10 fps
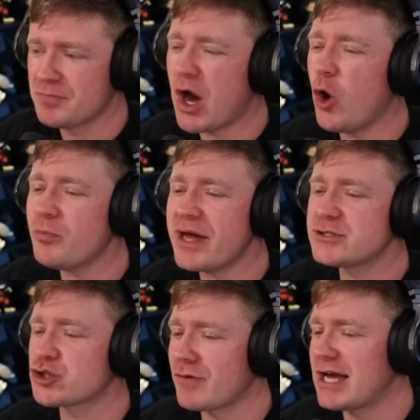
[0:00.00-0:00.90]
I hope that
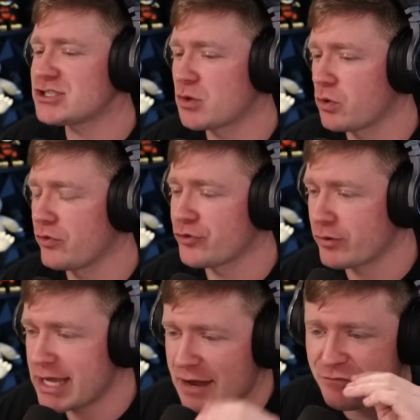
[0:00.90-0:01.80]
in Jurassic World
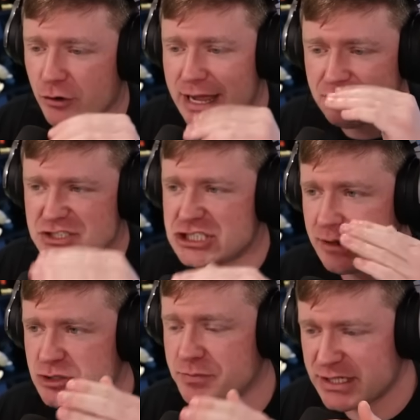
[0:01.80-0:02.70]
3, if they're in the
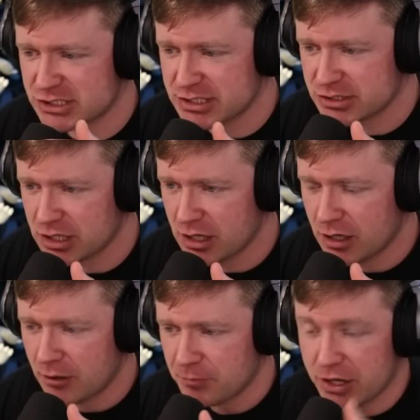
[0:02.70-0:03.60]
same species,
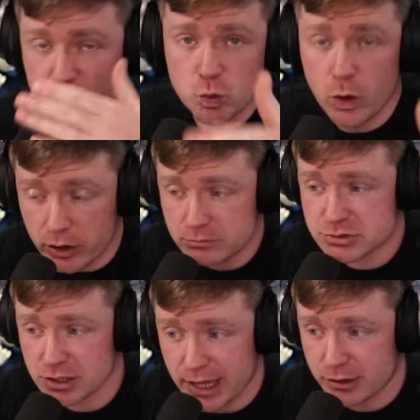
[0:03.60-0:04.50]
and you want them
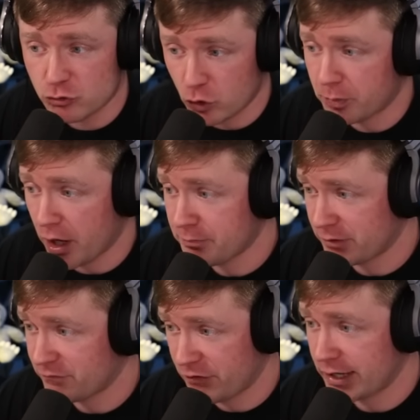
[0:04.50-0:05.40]
to like group up
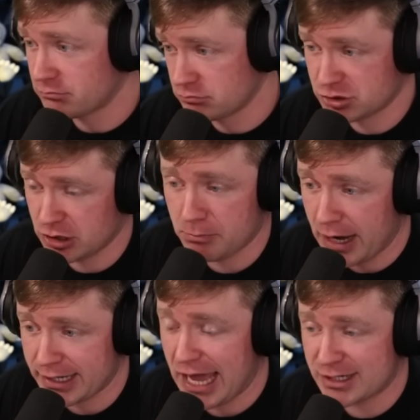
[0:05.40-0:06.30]
and fight
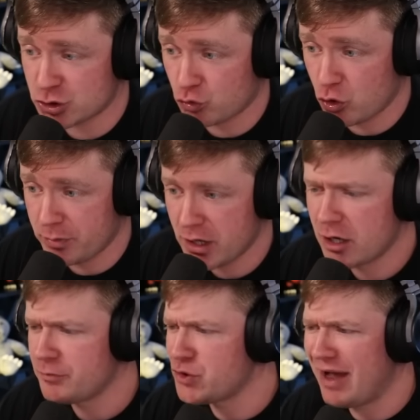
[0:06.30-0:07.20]
somebody as a group,
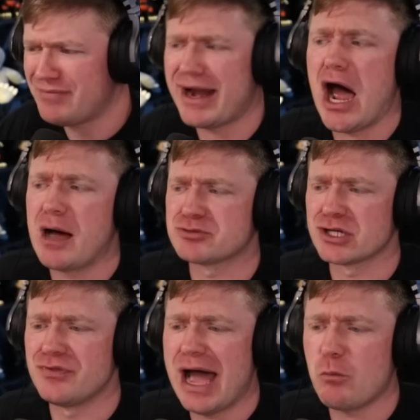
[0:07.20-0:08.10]
you have that
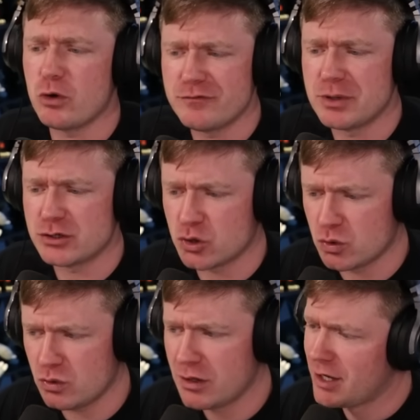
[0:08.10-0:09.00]
option. That would have been
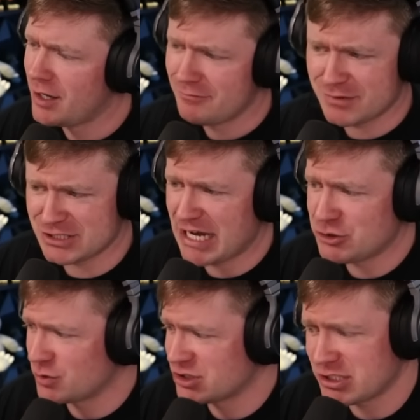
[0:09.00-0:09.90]
cool. Because
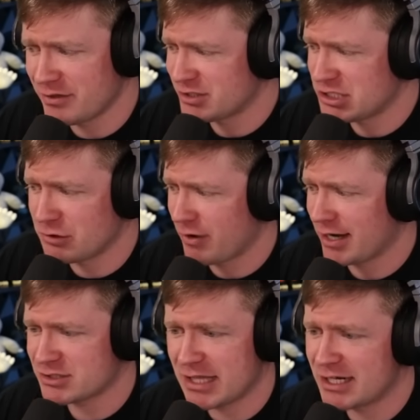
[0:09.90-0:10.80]
as you can see, the
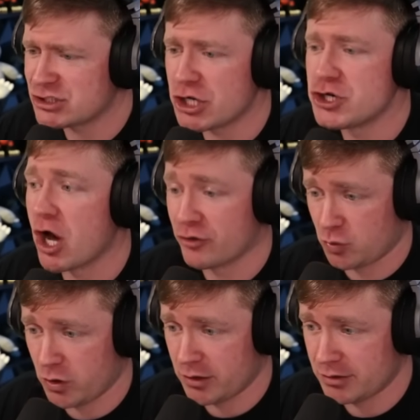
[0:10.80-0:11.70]
T-Rex, that is another
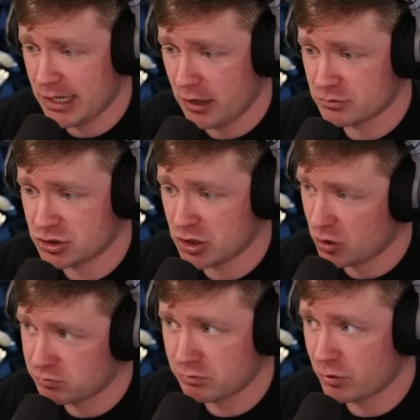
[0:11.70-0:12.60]
one down.
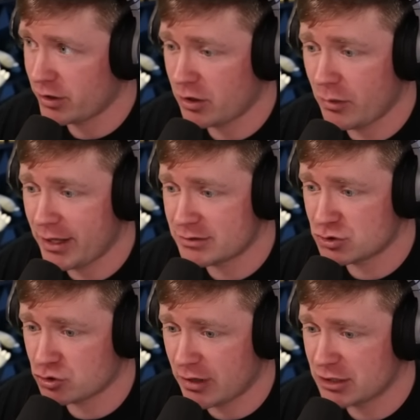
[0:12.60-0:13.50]
So we're going to go ahead
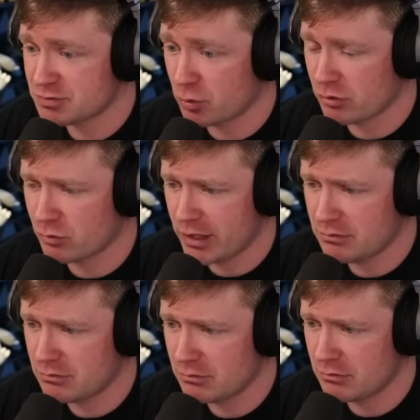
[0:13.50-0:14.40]

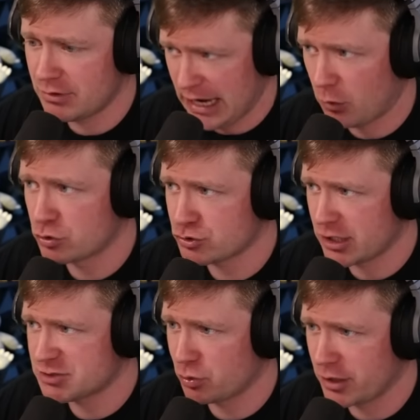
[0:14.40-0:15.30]
and now we'll
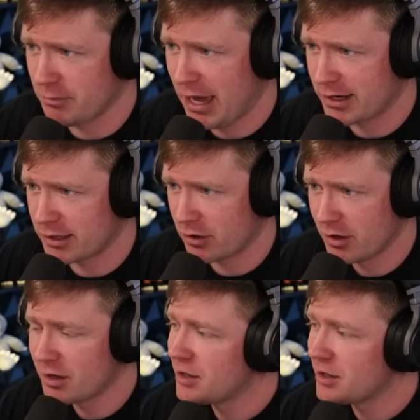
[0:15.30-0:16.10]
transport him out of here.